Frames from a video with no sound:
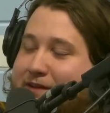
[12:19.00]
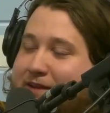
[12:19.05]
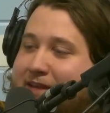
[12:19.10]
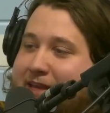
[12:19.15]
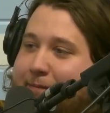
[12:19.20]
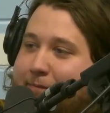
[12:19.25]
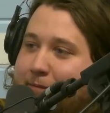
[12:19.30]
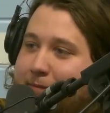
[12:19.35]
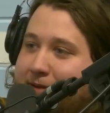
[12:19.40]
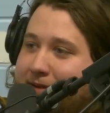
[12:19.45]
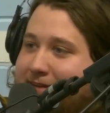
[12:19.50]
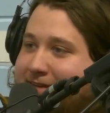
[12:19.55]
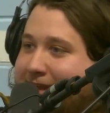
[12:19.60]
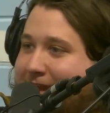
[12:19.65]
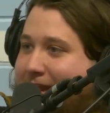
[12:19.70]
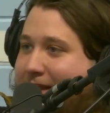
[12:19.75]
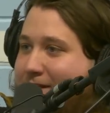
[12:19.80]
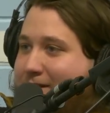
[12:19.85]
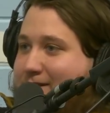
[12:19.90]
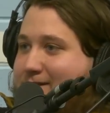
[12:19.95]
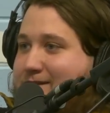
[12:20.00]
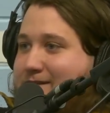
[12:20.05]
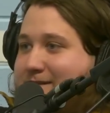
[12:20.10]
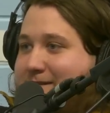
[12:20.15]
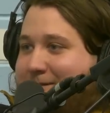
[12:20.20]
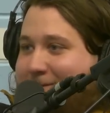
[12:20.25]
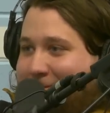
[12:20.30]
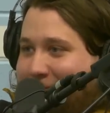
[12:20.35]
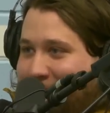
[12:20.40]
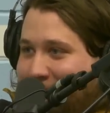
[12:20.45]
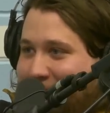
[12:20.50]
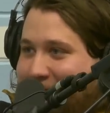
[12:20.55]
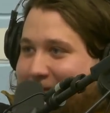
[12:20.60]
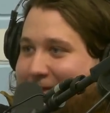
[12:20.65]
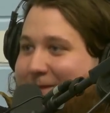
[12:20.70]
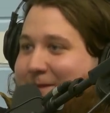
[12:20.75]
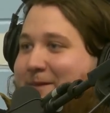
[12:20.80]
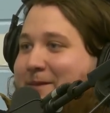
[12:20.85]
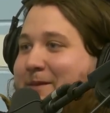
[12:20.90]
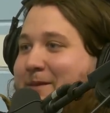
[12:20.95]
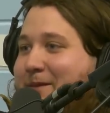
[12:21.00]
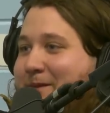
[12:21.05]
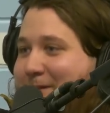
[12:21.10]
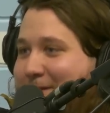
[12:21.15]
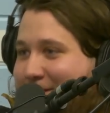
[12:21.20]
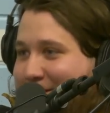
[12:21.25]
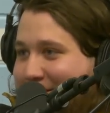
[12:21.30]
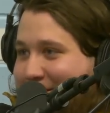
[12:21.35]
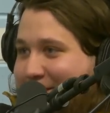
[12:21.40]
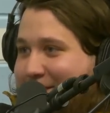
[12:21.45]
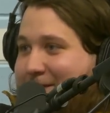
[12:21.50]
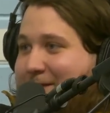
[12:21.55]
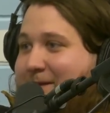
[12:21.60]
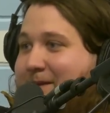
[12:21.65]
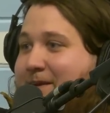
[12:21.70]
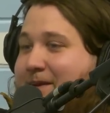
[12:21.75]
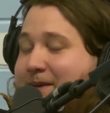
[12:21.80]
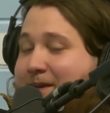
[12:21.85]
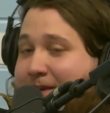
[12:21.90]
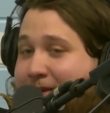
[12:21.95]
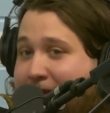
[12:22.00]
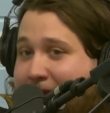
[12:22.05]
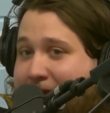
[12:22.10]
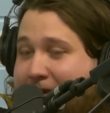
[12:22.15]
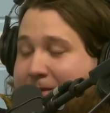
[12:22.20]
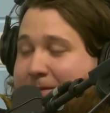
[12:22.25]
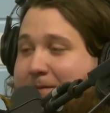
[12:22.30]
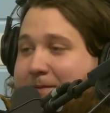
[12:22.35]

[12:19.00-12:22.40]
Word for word: I keep them in tanks. Really? Yeah.